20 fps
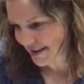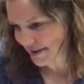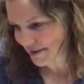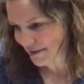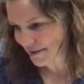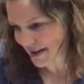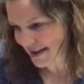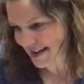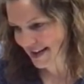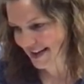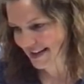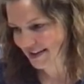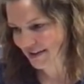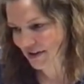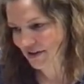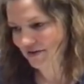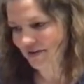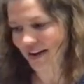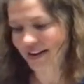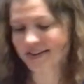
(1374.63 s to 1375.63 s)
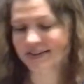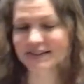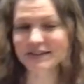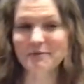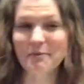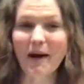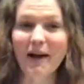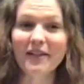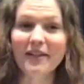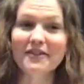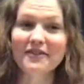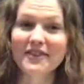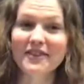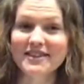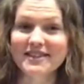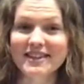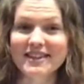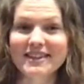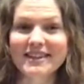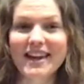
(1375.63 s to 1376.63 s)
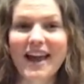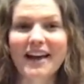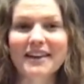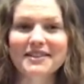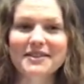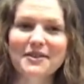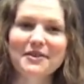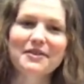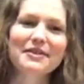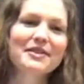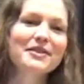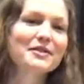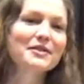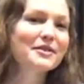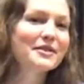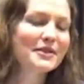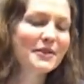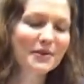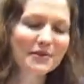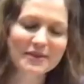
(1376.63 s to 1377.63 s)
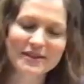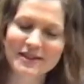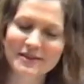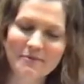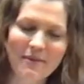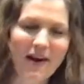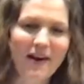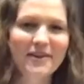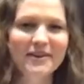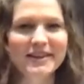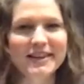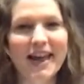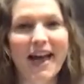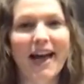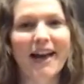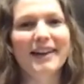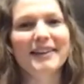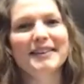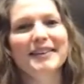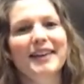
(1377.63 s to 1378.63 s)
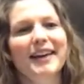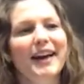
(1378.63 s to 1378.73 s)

we need to invent smell-o-vision. Yeah, so there's no smell yet,